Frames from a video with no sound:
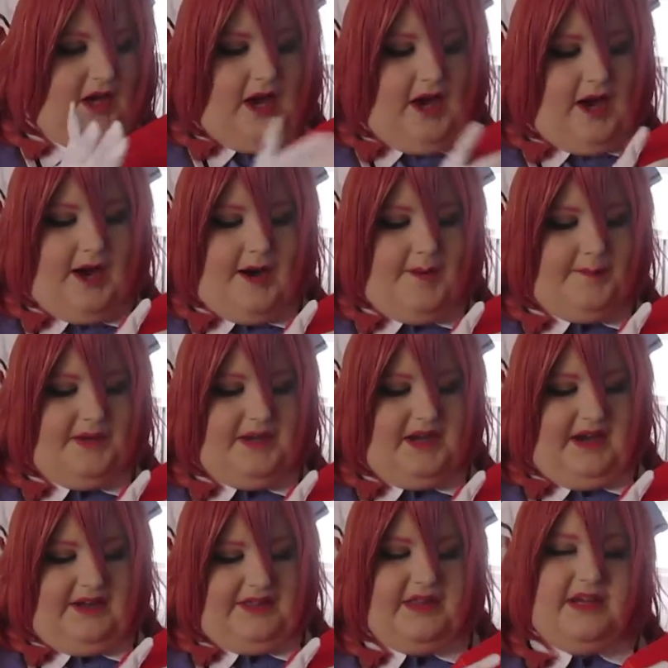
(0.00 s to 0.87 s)
Um,
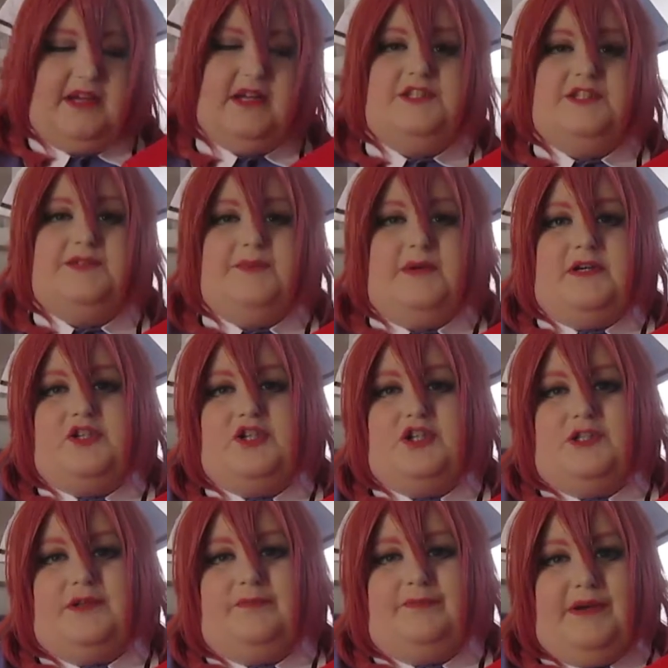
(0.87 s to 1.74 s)
I think it's
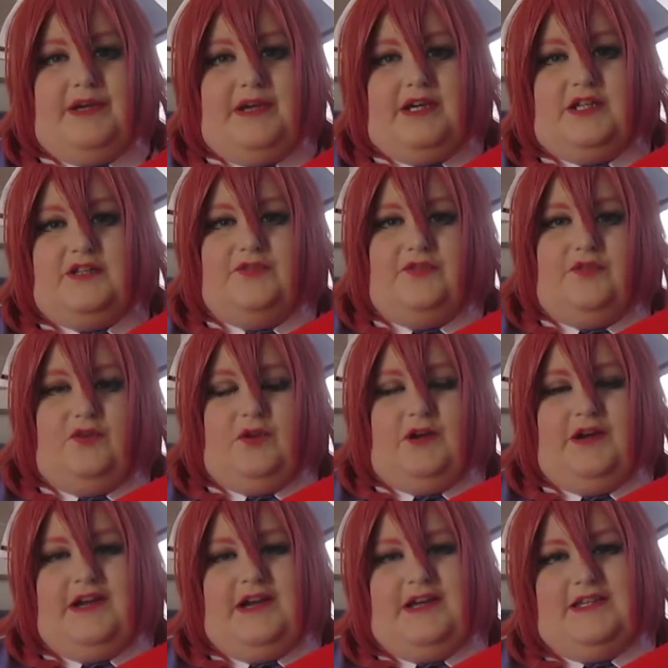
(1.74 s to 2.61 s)
specially picked
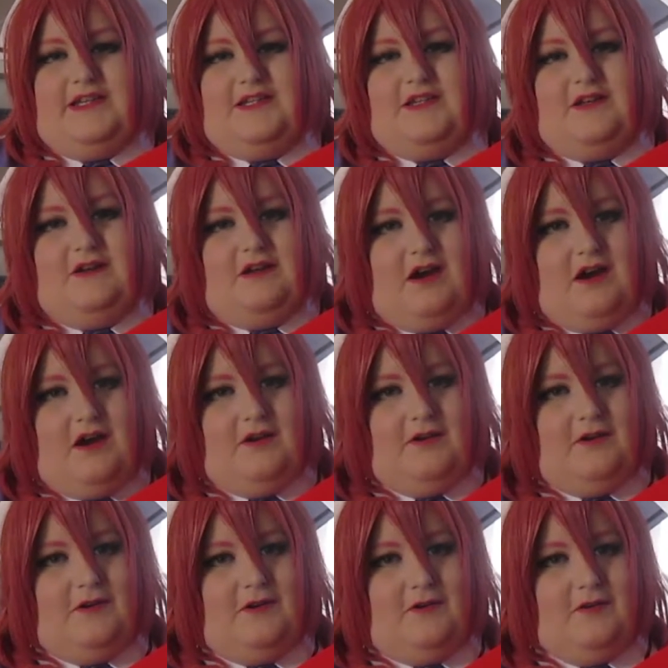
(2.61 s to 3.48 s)
for
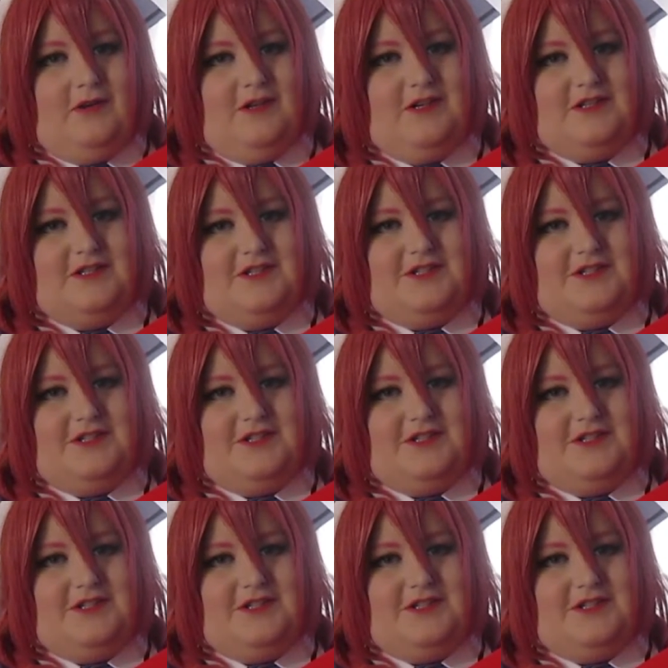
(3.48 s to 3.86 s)
ACenCon goers,